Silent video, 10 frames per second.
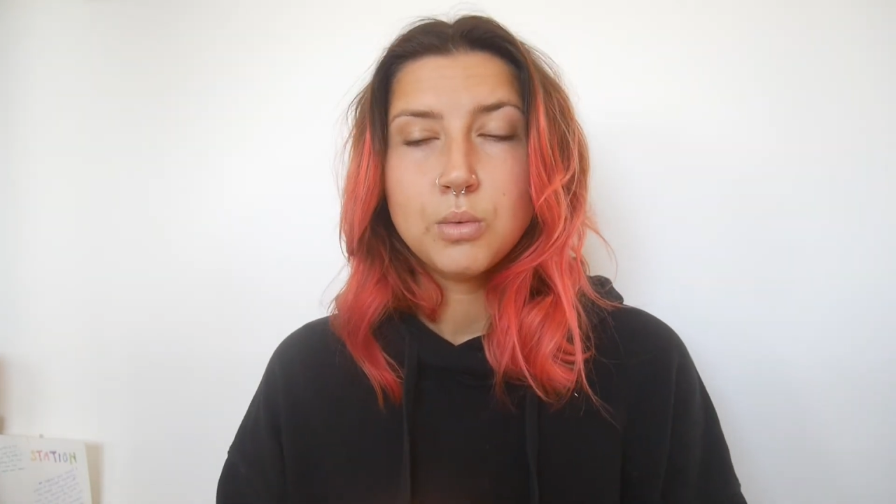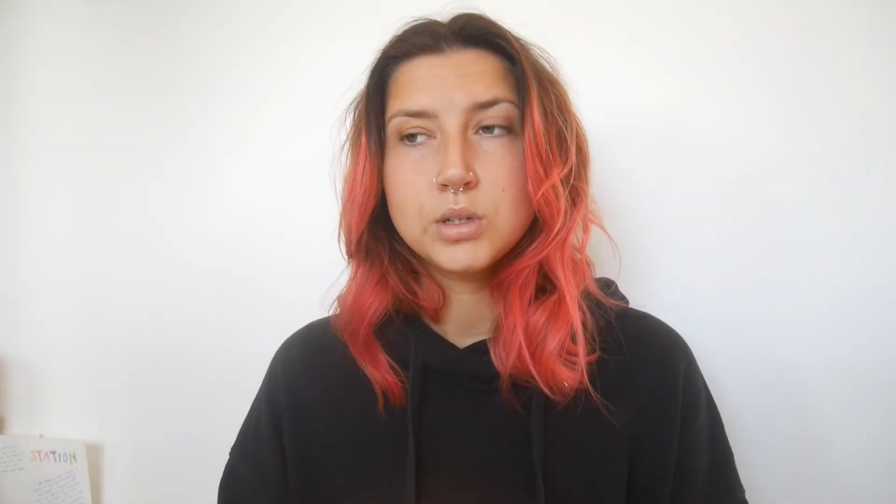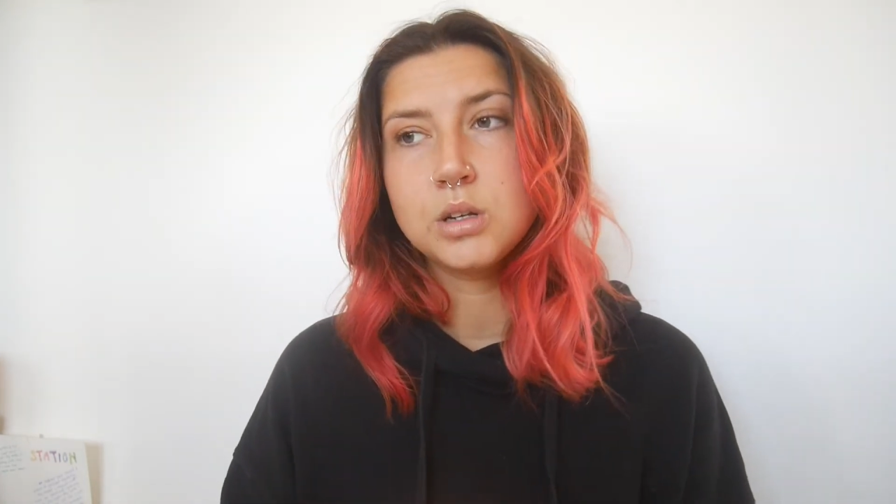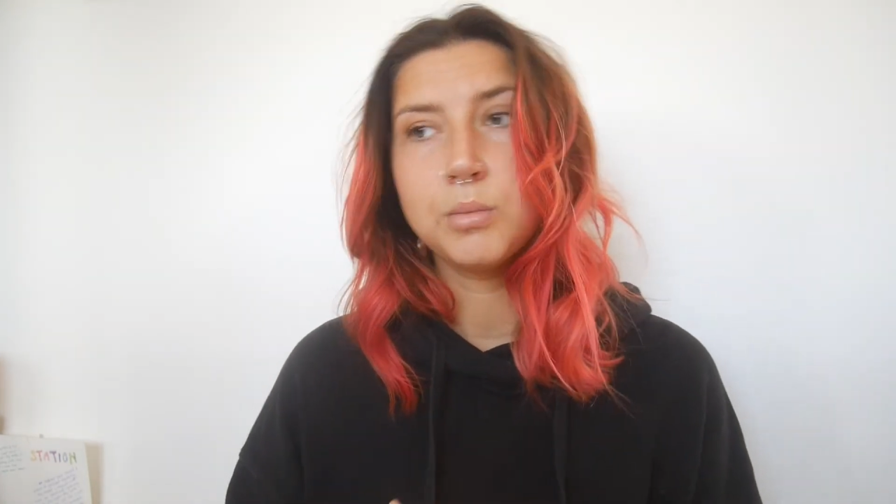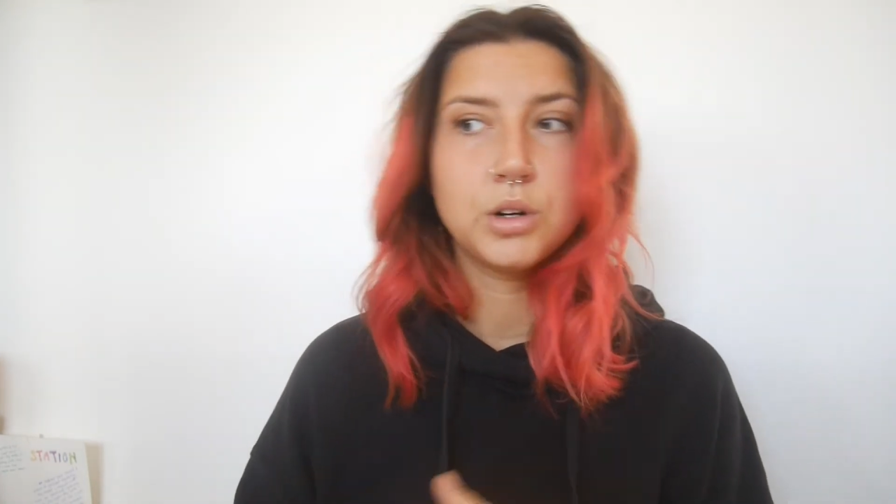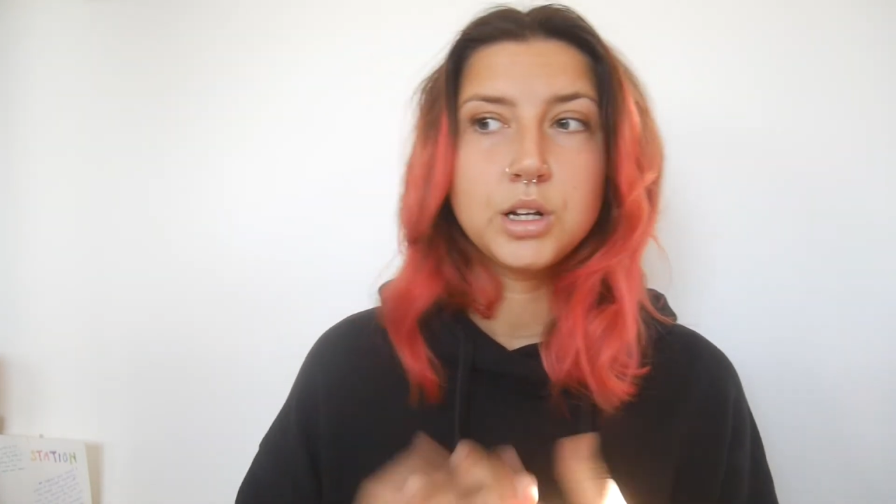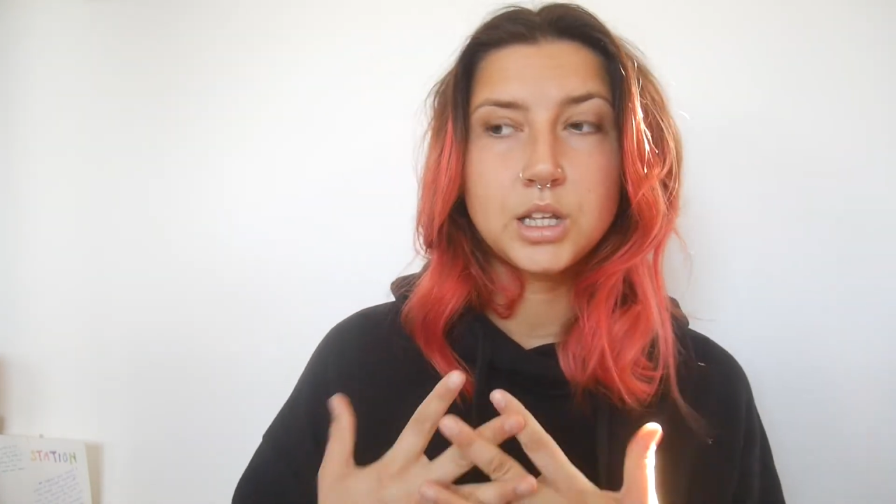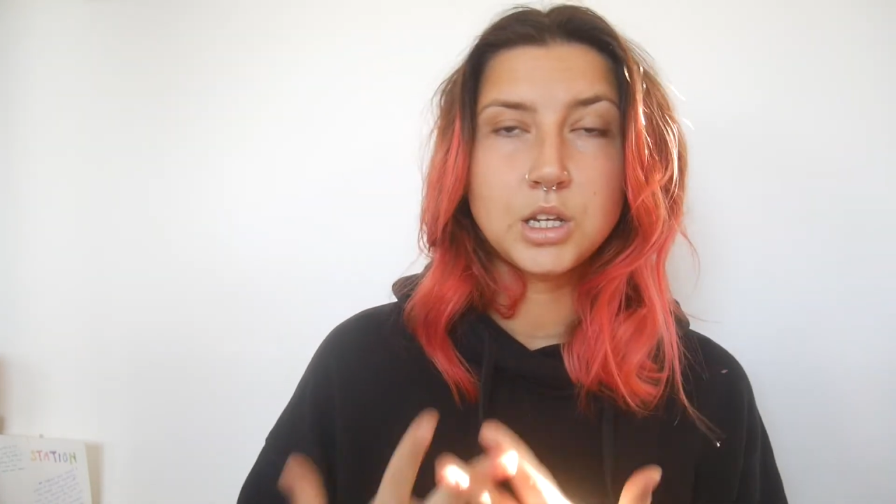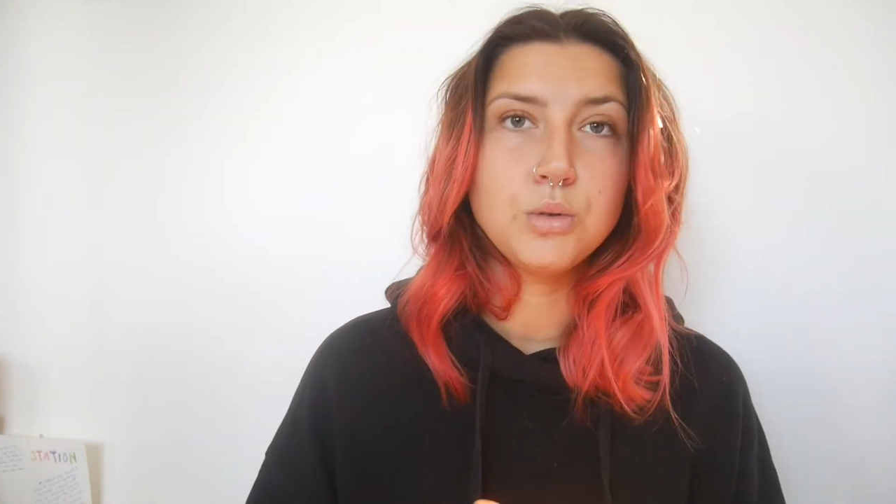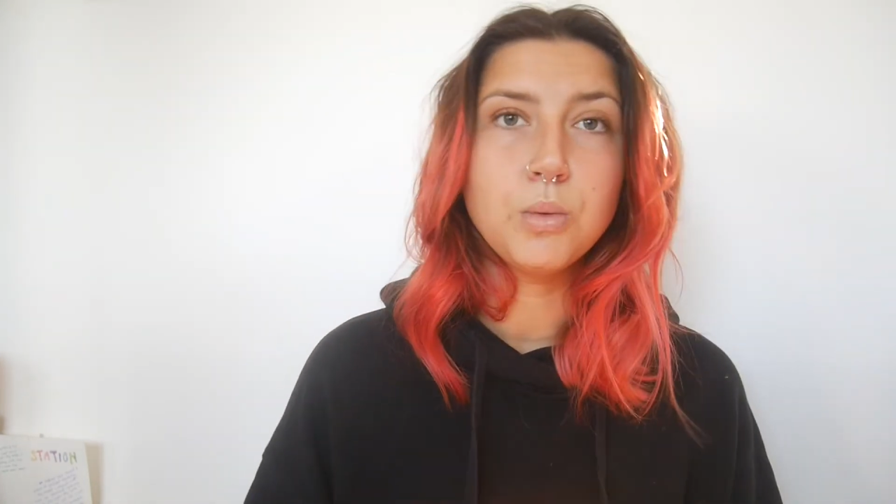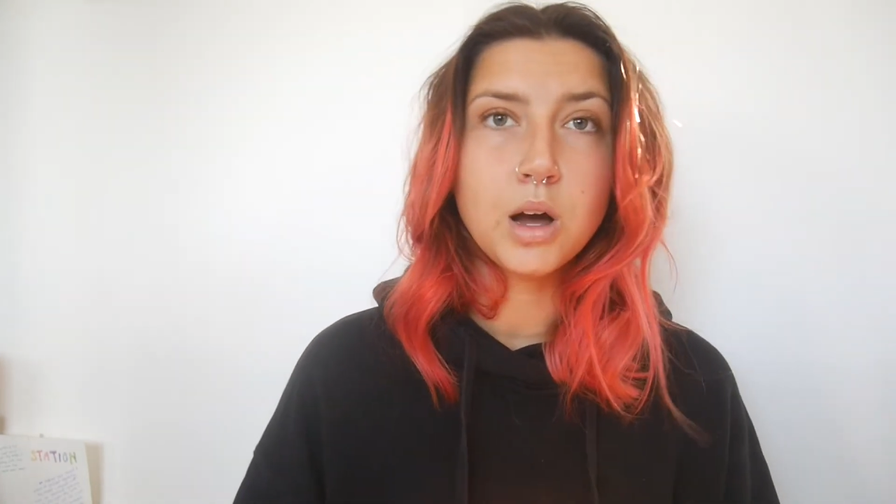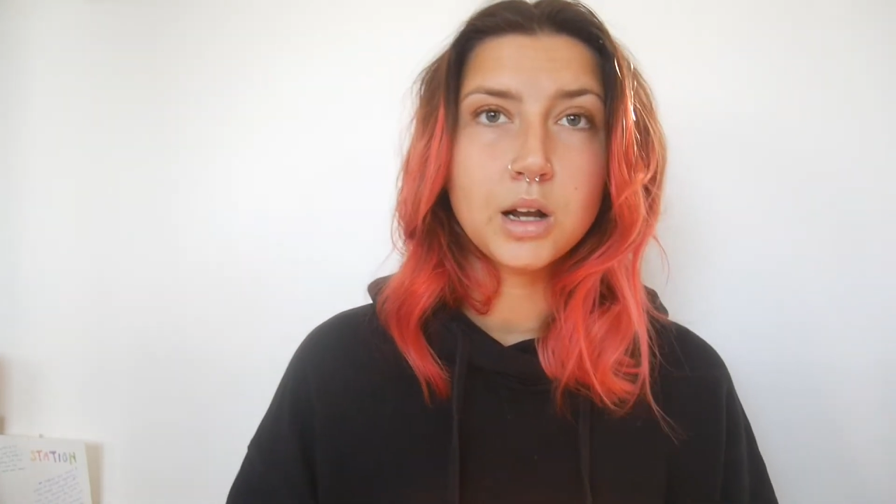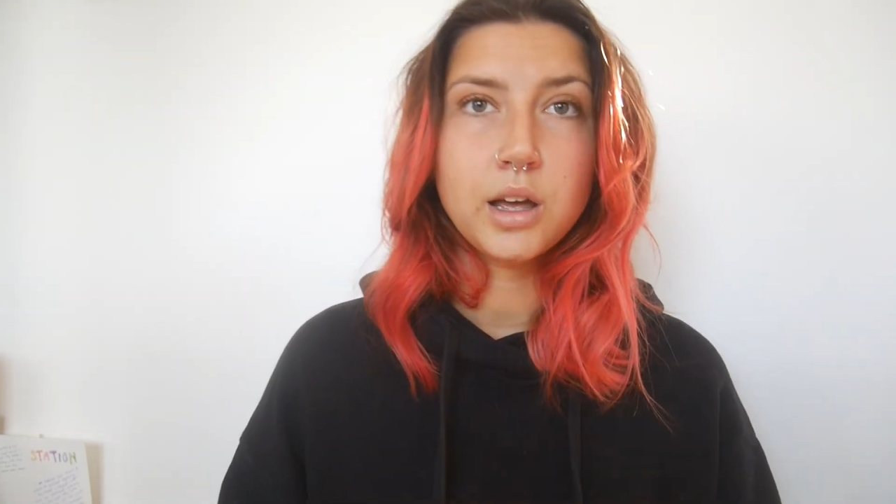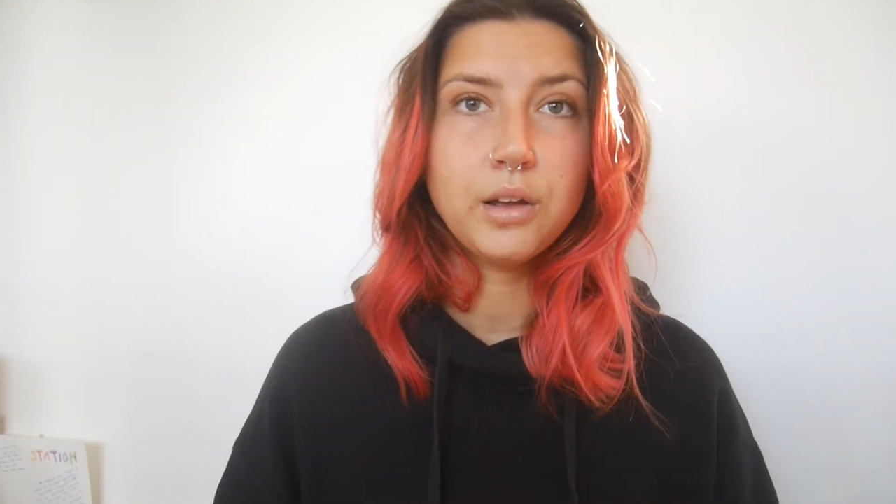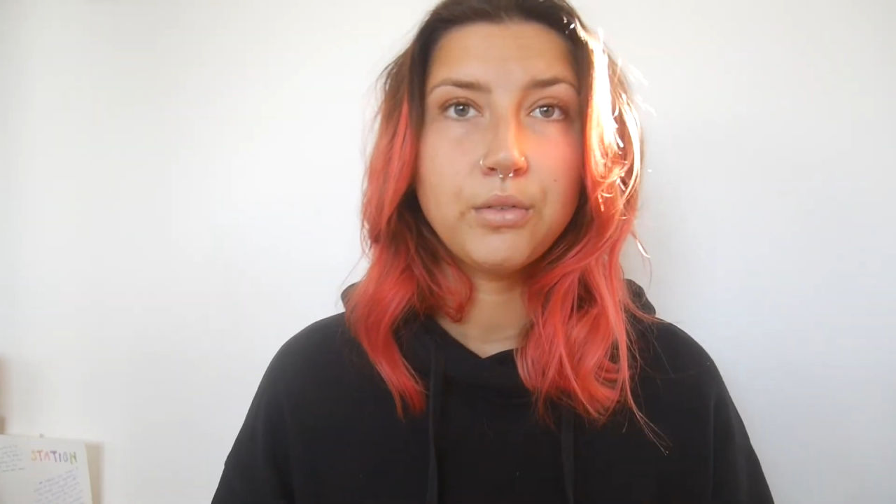with someone and then you work
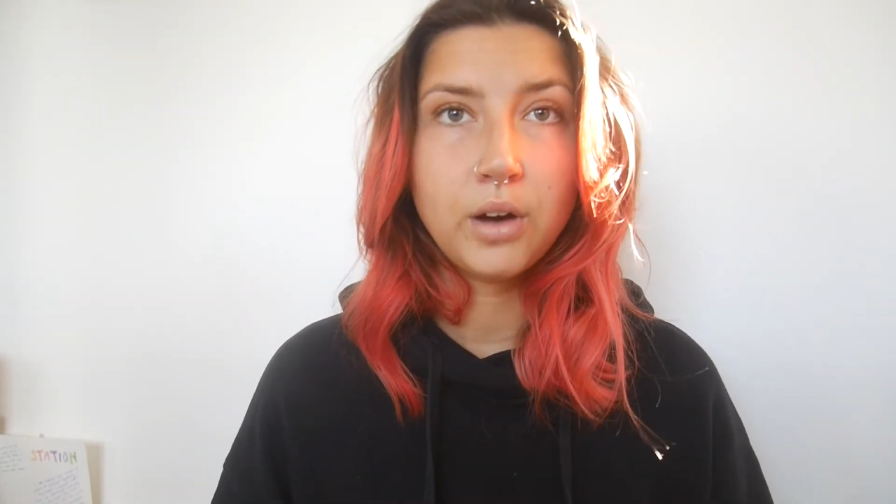like